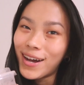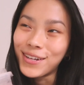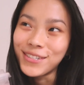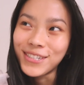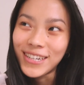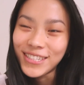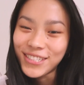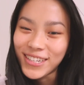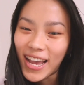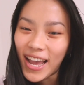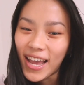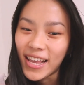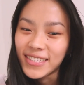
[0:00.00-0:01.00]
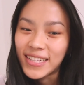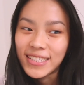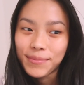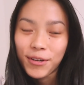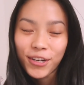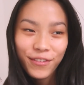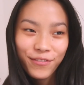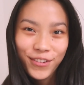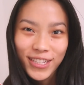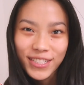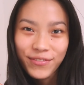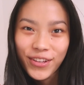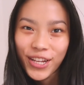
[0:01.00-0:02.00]
Alright, you guys, that's about it for
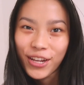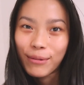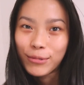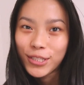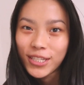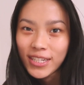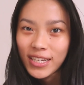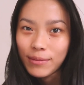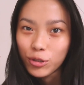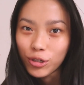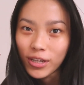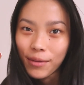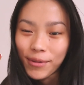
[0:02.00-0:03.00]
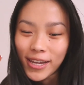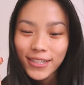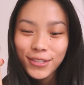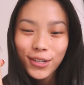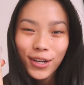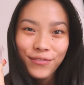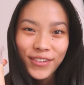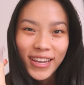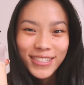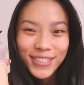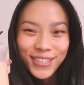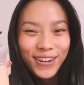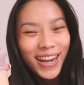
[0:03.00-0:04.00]
this video. I'm just gonna keep drinking my iced coffee
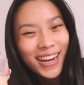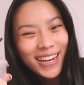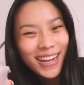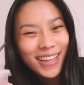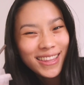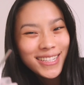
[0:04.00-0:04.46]
and start editing